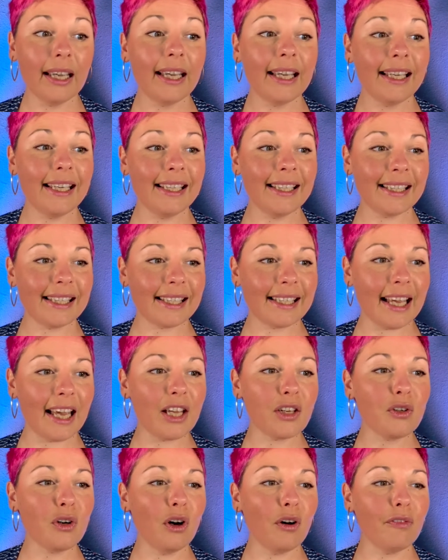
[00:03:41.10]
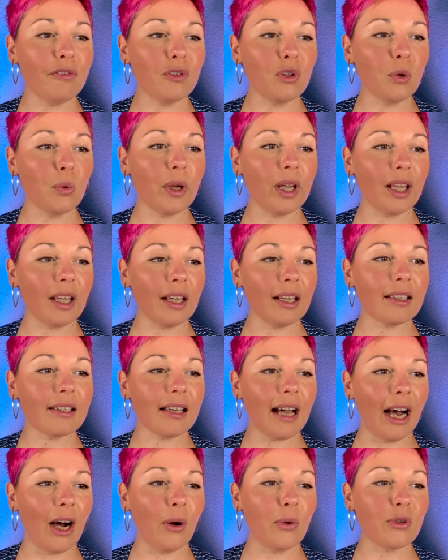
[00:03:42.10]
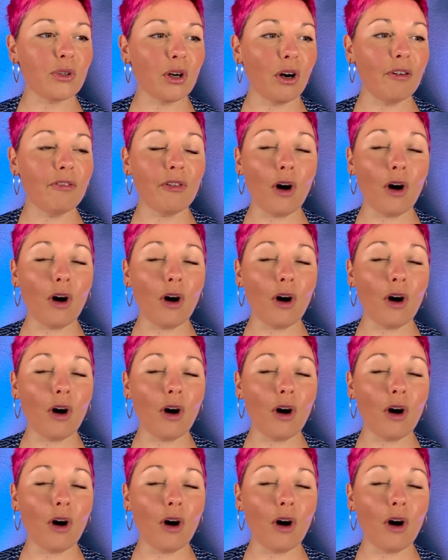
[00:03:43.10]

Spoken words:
instead of doing it out of